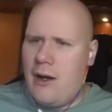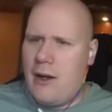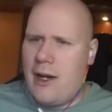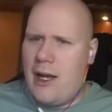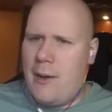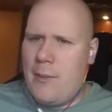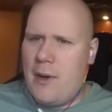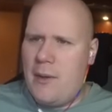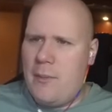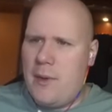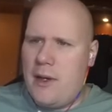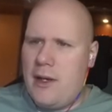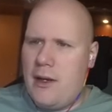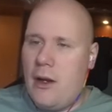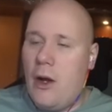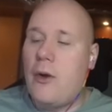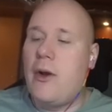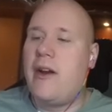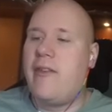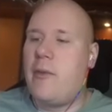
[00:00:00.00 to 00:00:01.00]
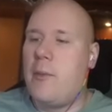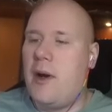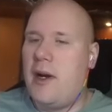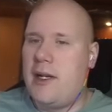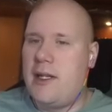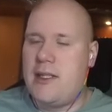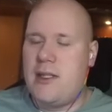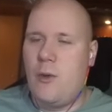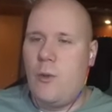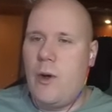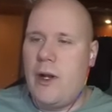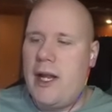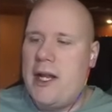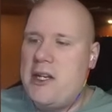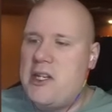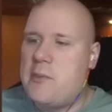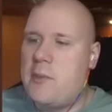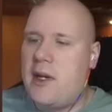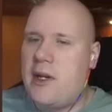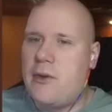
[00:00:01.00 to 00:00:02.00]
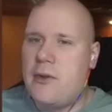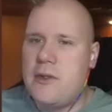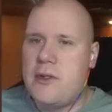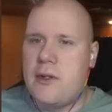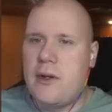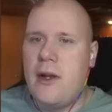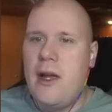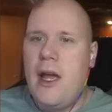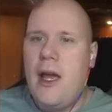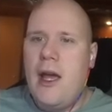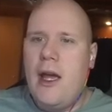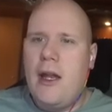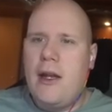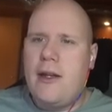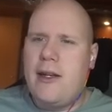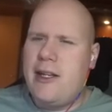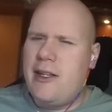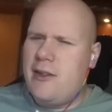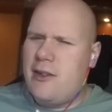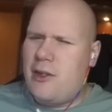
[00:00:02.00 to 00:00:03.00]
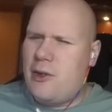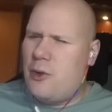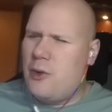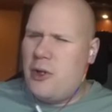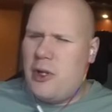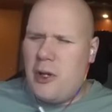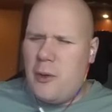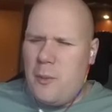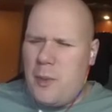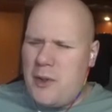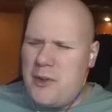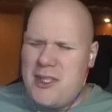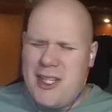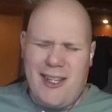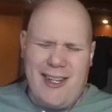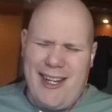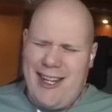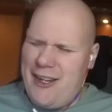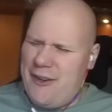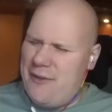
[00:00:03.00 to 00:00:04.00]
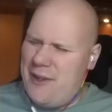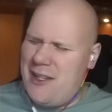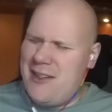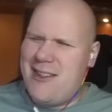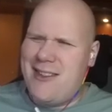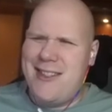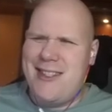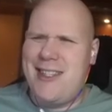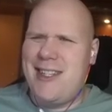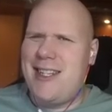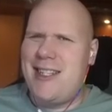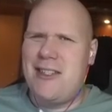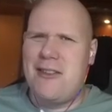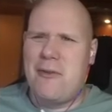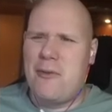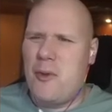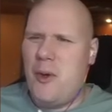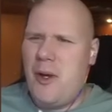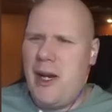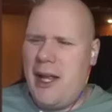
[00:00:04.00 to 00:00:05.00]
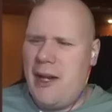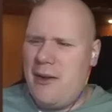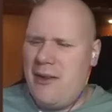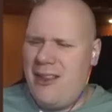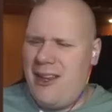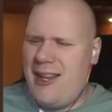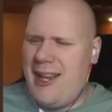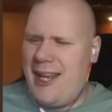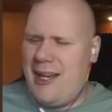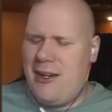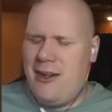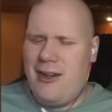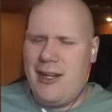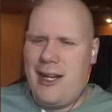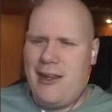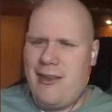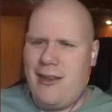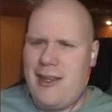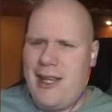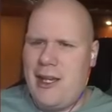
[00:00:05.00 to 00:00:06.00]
I might be, oh never mind, it's a 1 HP cruiser. Did, could gunboats attack vehicles in Days of Ruin? I don't think they could. I thought they